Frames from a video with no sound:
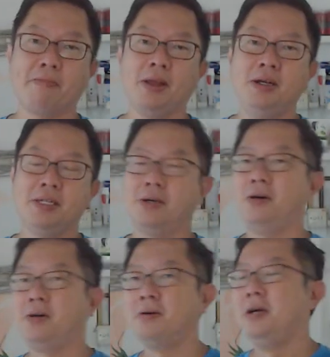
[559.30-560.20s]

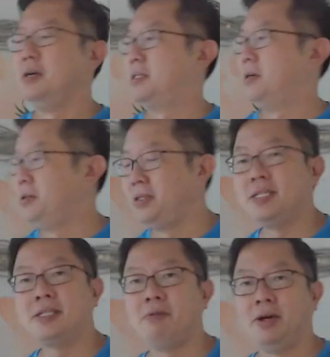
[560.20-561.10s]
So you
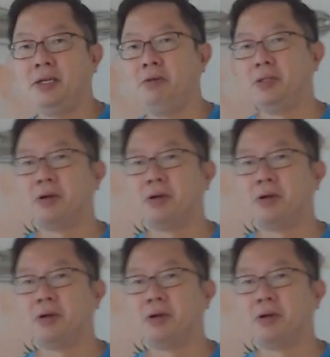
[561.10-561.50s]
decide whether you want